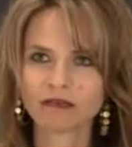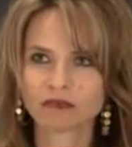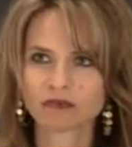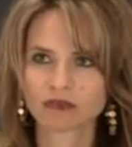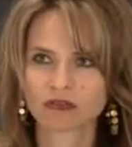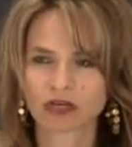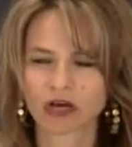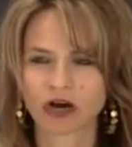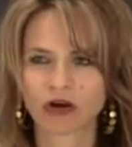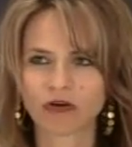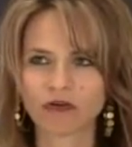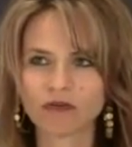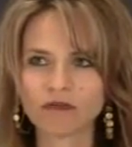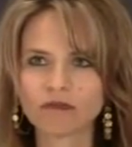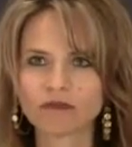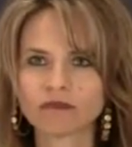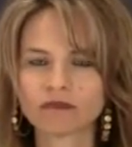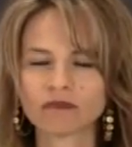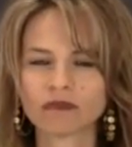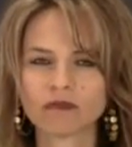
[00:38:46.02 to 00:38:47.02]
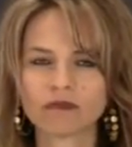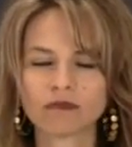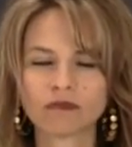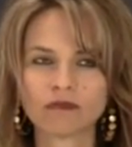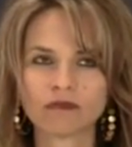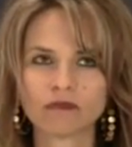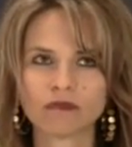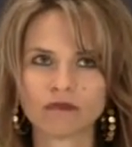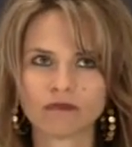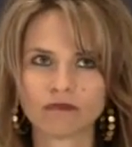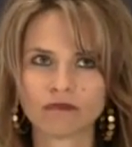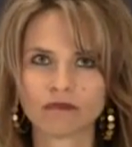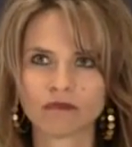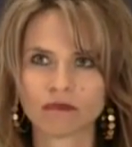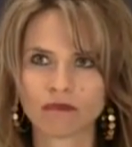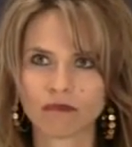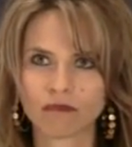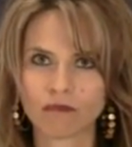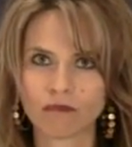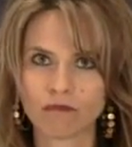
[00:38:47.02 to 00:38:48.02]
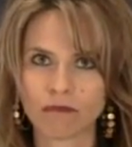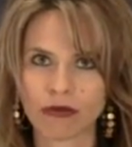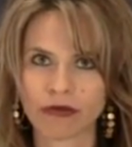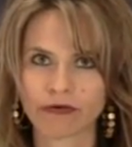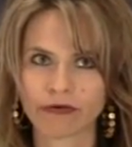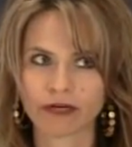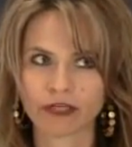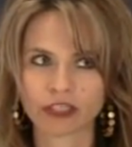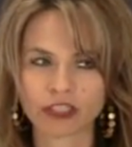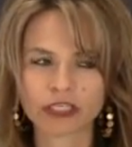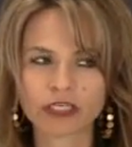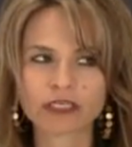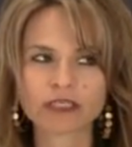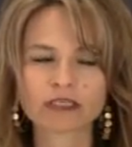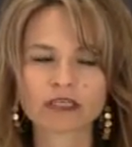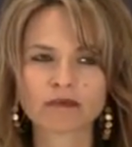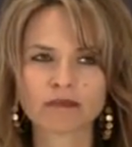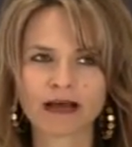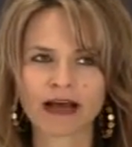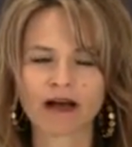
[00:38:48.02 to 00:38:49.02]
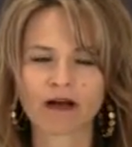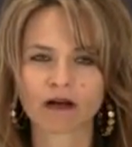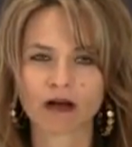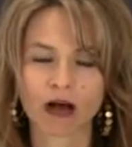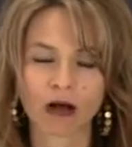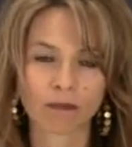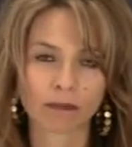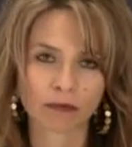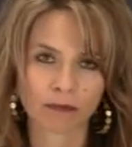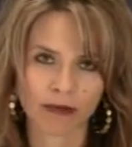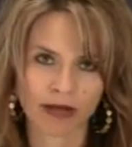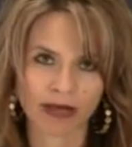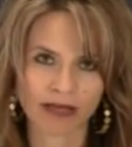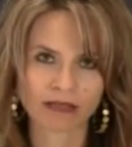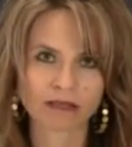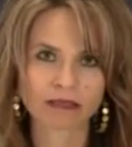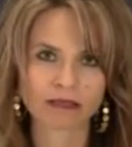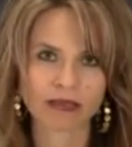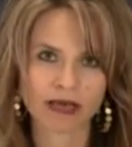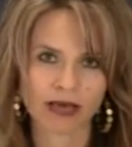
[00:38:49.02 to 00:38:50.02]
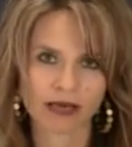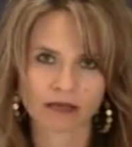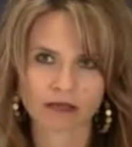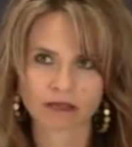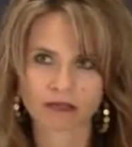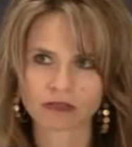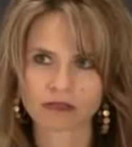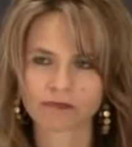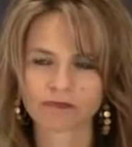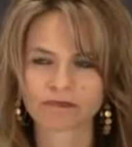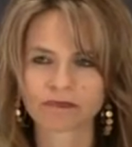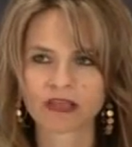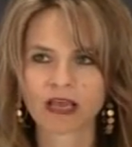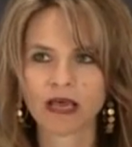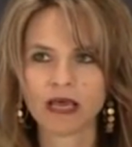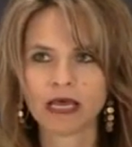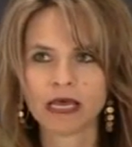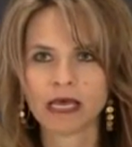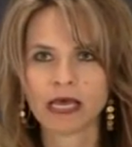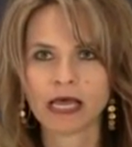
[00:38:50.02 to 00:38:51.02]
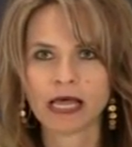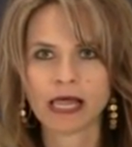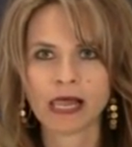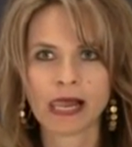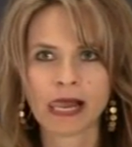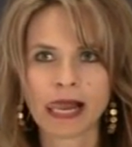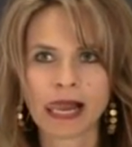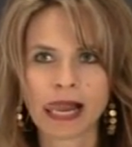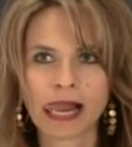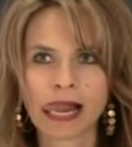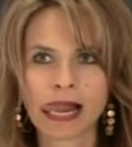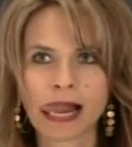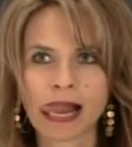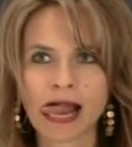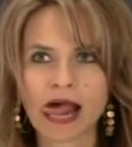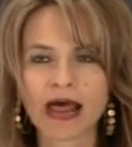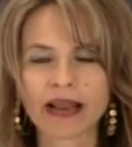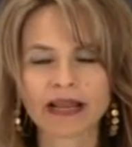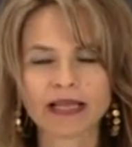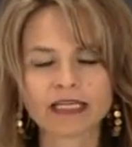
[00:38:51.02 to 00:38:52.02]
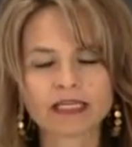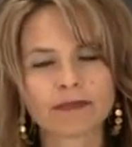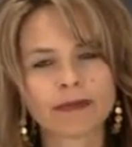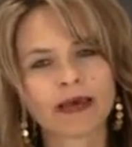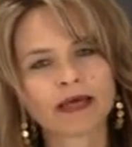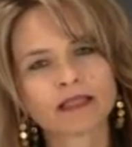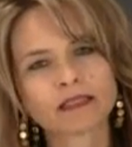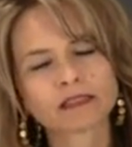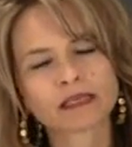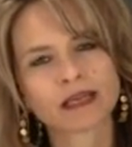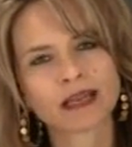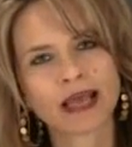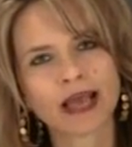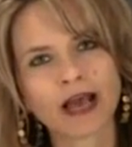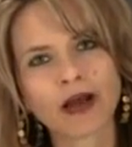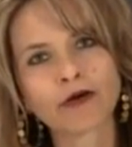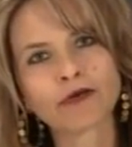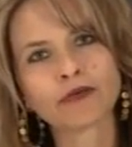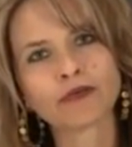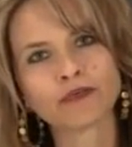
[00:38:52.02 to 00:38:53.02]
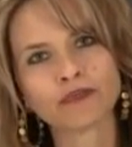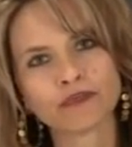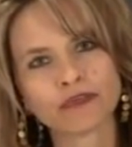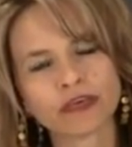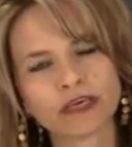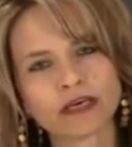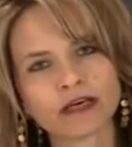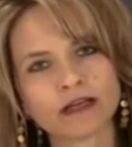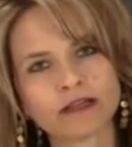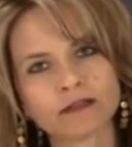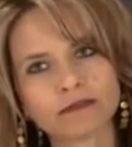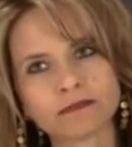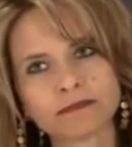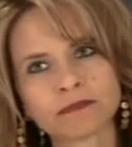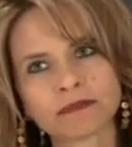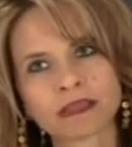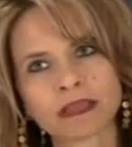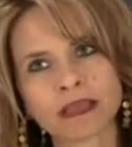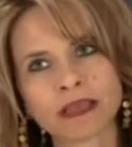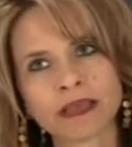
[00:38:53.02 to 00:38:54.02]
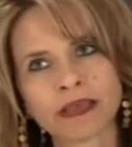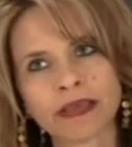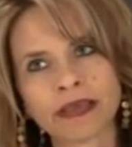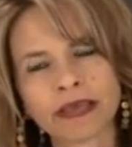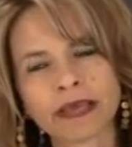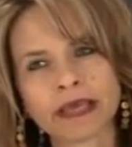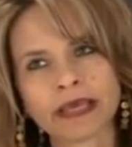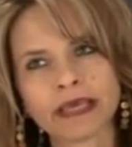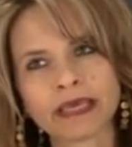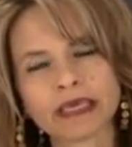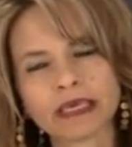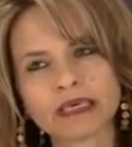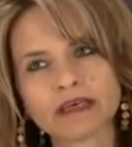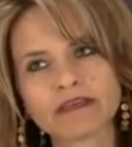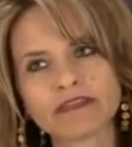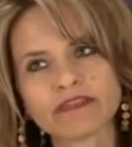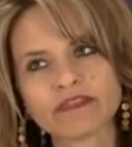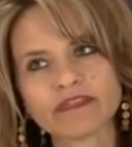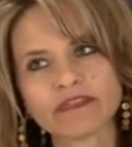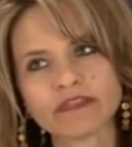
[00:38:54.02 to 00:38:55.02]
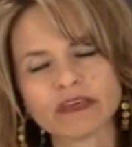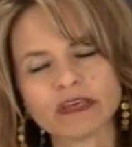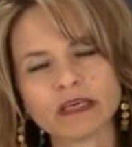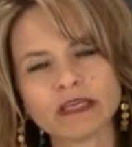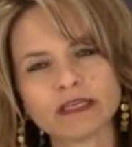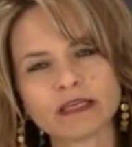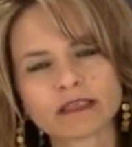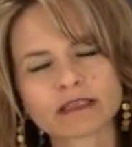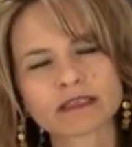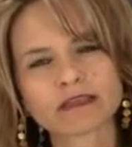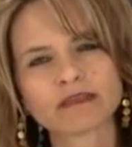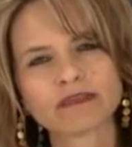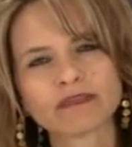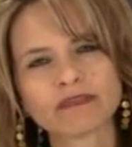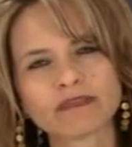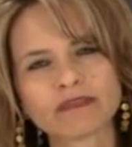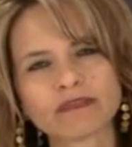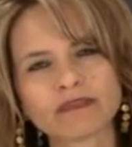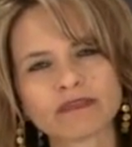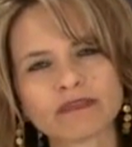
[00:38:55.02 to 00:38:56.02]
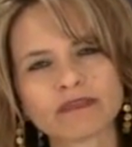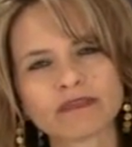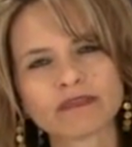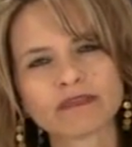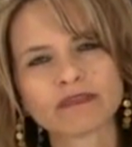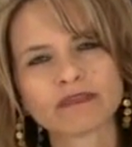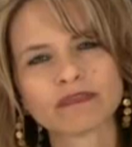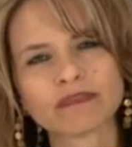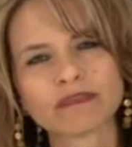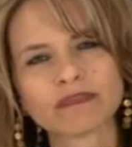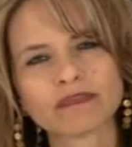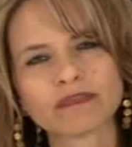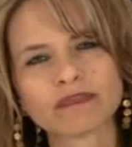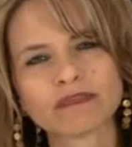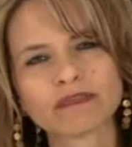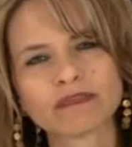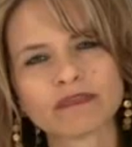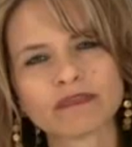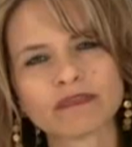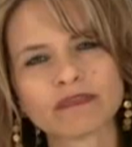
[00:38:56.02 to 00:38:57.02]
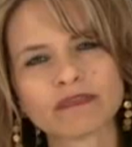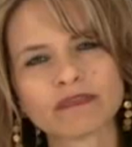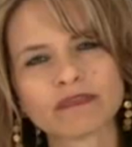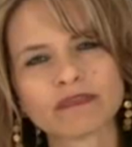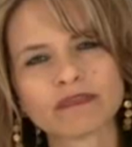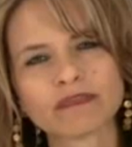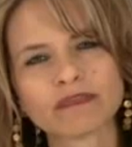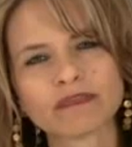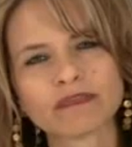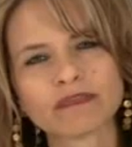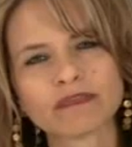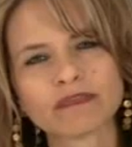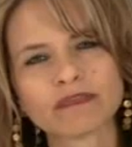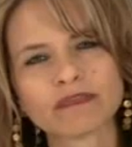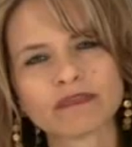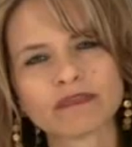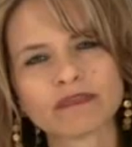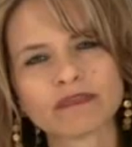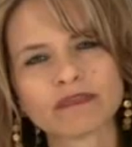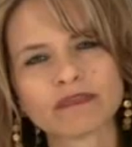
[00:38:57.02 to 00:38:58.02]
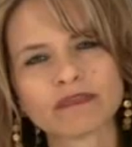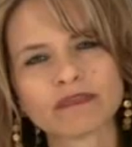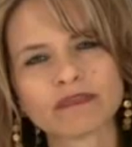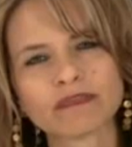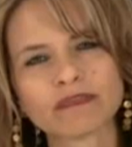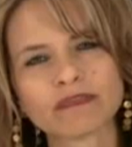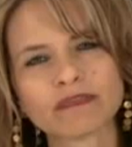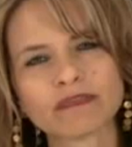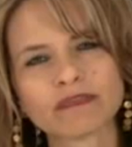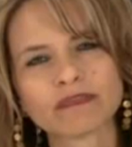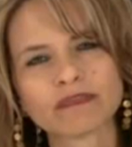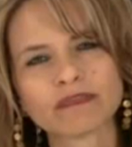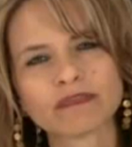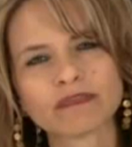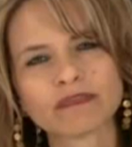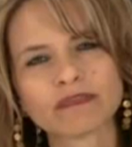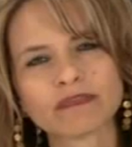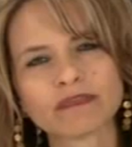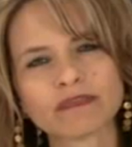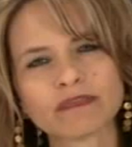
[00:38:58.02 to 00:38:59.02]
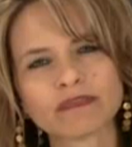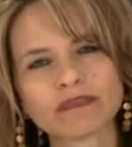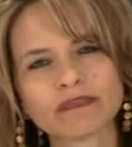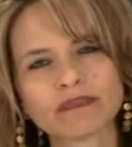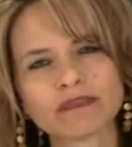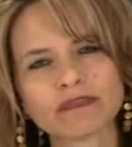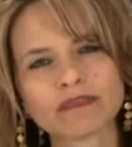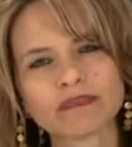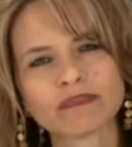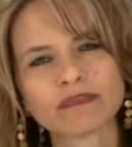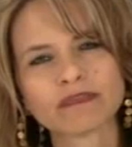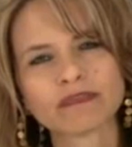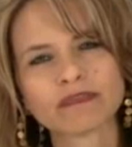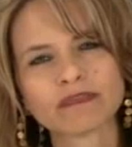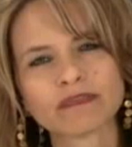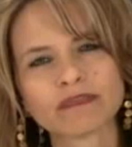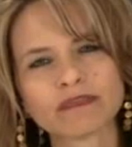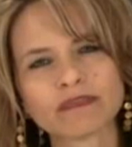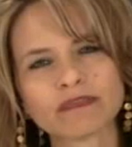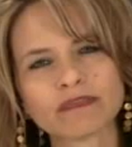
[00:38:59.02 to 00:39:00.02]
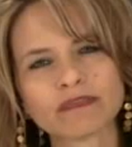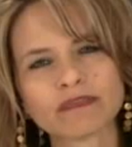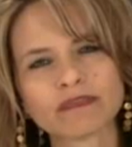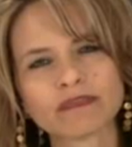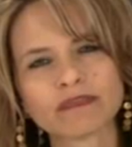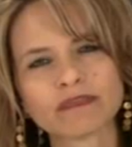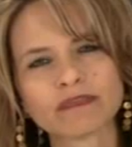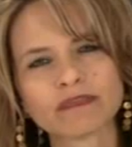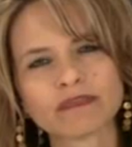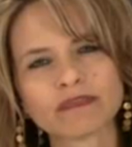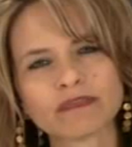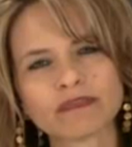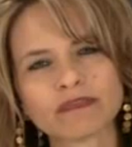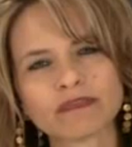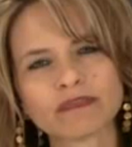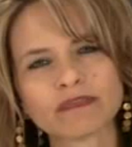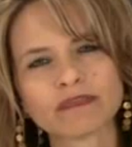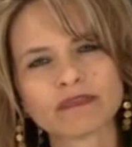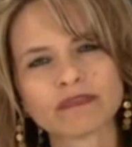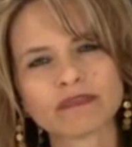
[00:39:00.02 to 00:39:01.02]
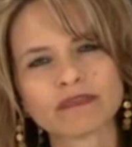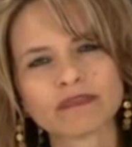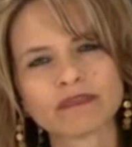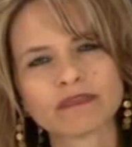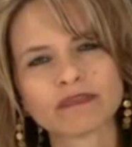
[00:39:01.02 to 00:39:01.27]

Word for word: So, marriage is about compromise, yes. And it depends on how you feel. If it doesn't feel good to your spirit, then I would say it doesn't feel good to my spirit.